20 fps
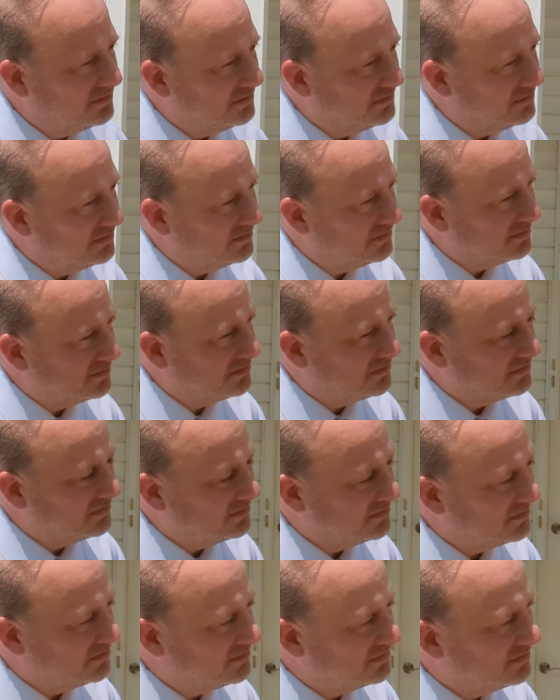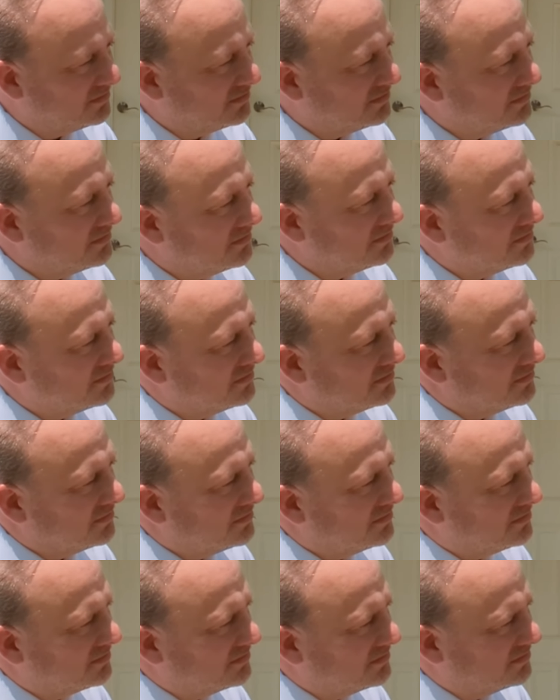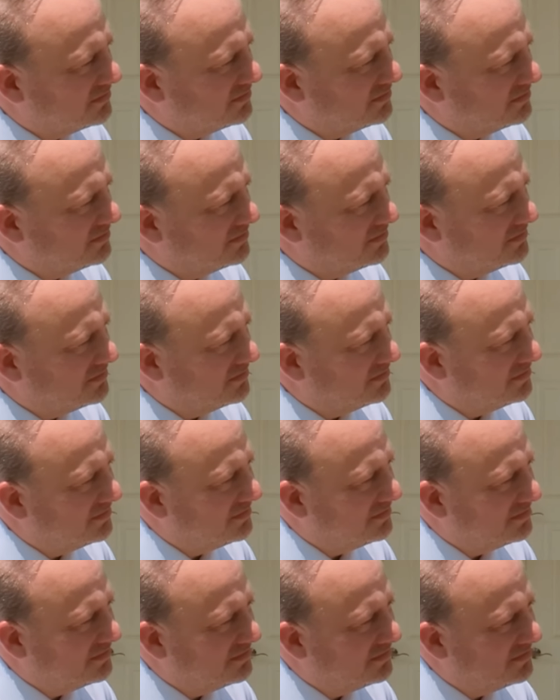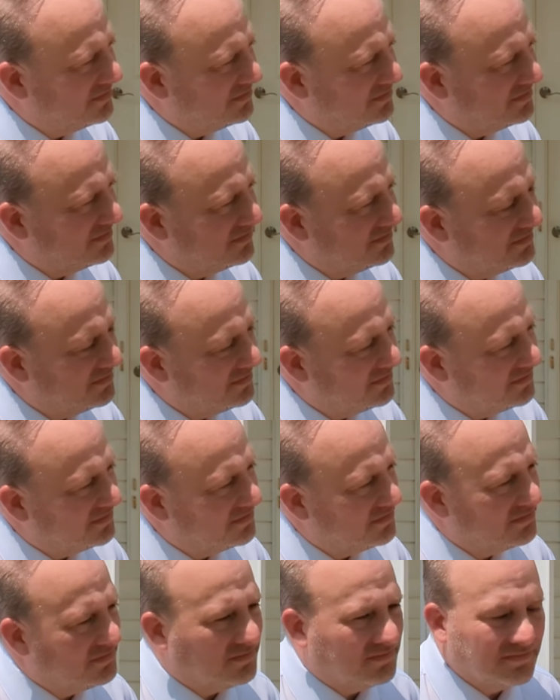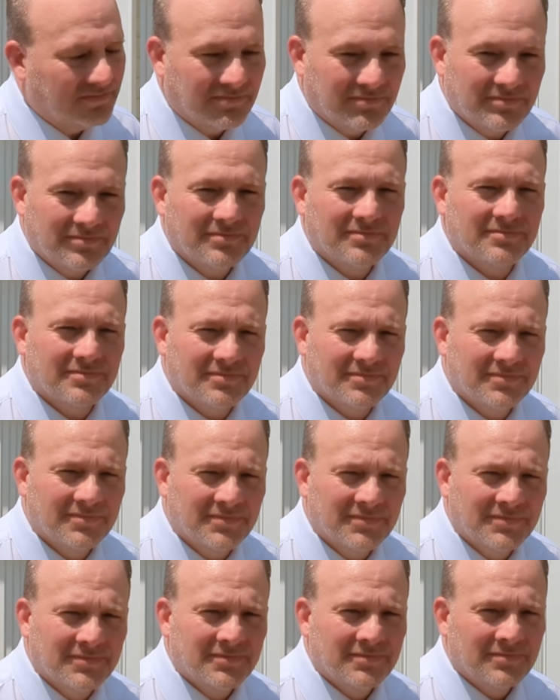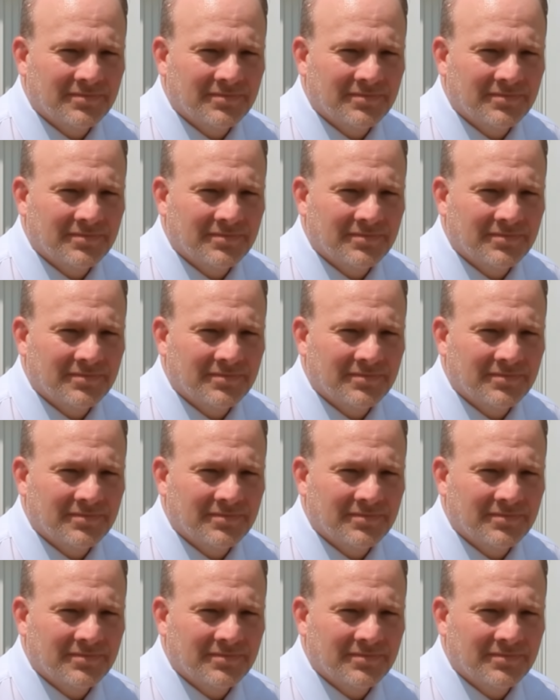(silent)